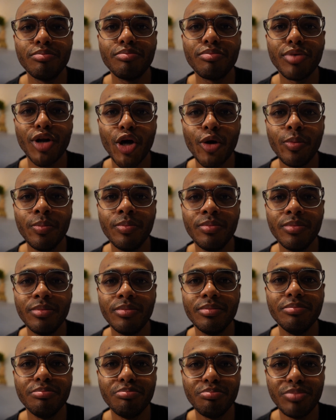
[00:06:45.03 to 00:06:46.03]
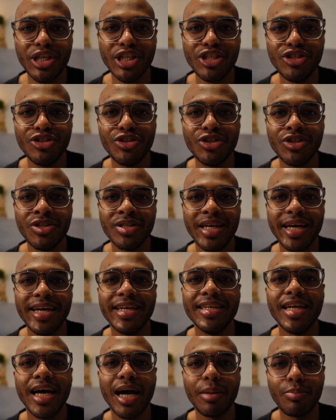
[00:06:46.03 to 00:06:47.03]
plum, peach,
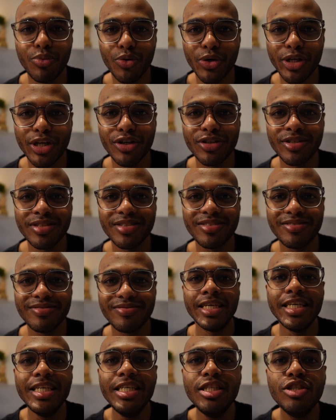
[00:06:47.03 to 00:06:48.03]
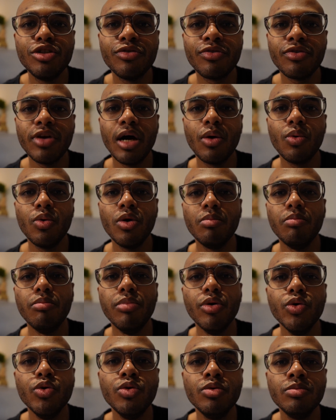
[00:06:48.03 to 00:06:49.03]
and apricot. Each flower
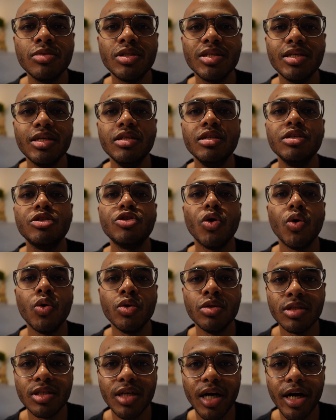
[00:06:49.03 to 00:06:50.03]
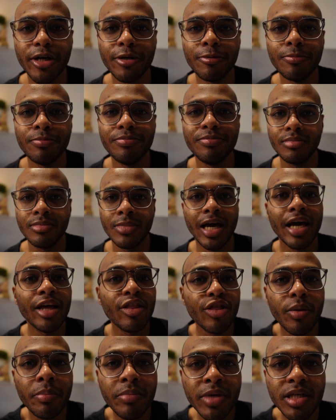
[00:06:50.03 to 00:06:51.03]
blooms in its own time, and
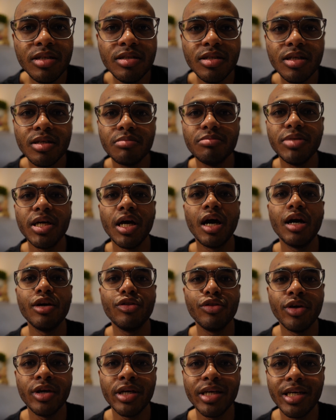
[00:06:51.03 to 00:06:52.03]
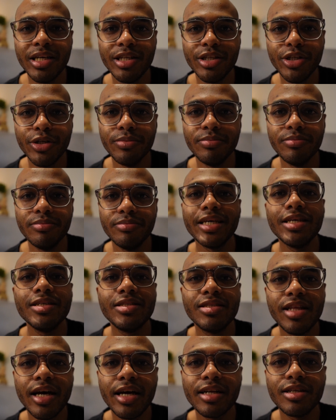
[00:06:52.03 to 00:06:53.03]
the meaning behind the idiom
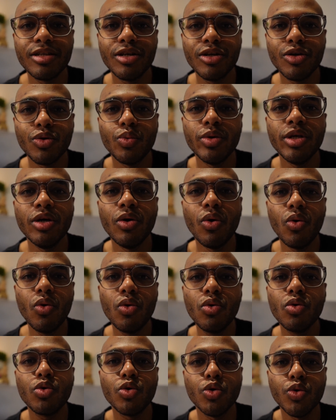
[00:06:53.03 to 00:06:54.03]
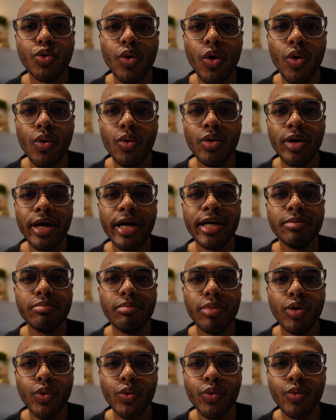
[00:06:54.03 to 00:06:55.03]
is that we all grow and
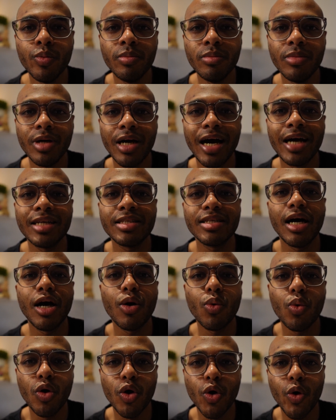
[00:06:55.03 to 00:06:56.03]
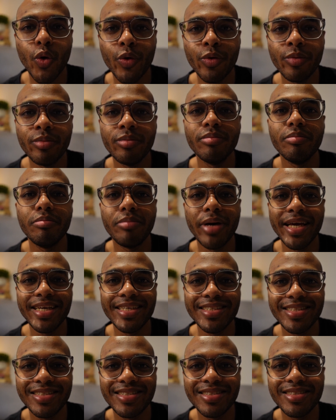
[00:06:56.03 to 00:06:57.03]
bloom at our own
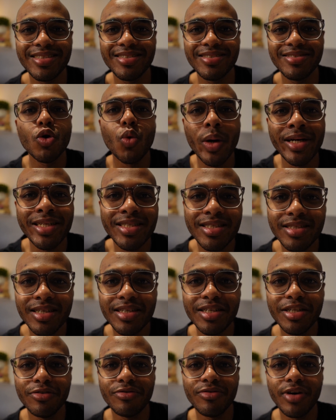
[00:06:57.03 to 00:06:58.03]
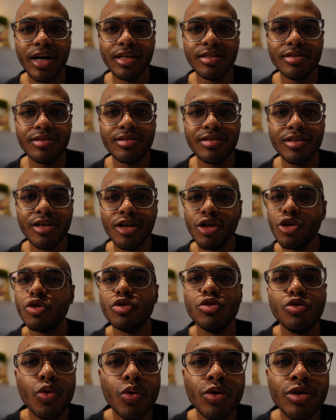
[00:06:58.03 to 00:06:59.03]
pace. What it signifies:
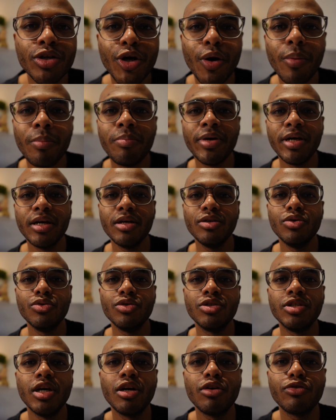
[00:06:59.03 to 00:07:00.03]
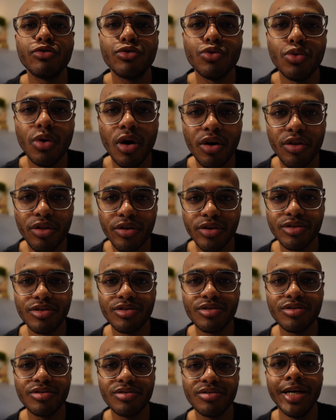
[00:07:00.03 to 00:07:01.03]
don't compare yourself to
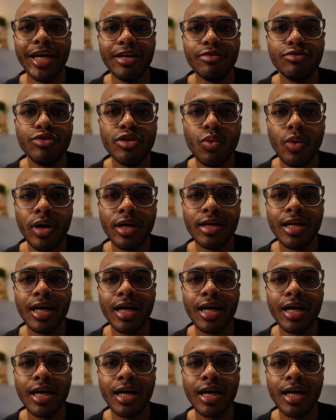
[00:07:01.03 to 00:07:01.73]
others. Everyone